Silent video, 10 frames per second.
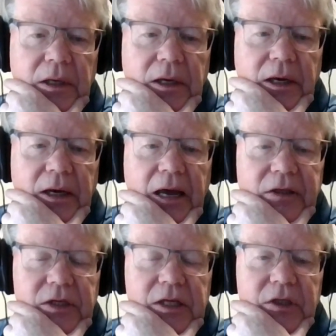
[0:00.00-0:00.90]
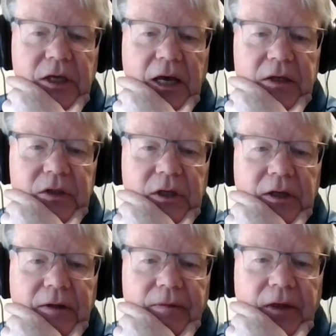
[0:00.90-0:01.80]
as he says.
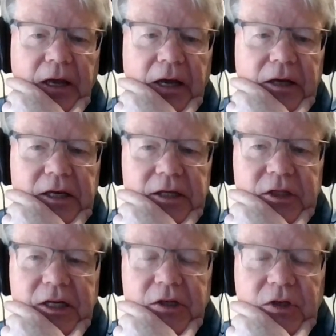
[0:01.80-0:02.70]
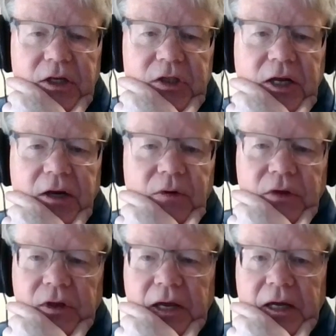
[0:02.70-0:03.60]
And he's teaching sacred
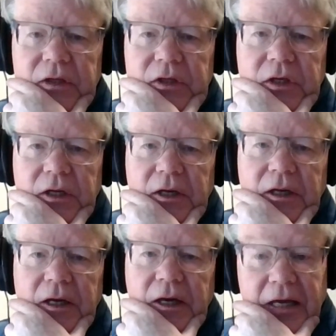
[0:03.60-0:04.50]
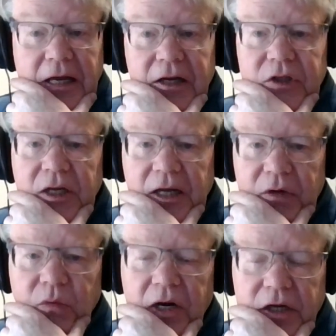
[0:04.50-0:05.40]
things
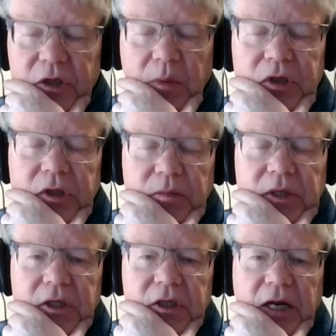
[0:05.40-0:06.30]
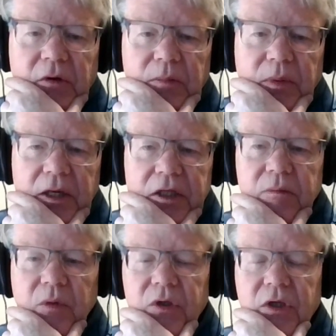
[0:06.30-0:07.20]
in what is supposed to be a sacred place, the
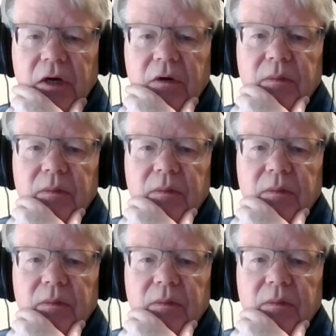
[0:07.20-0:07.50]
most sacred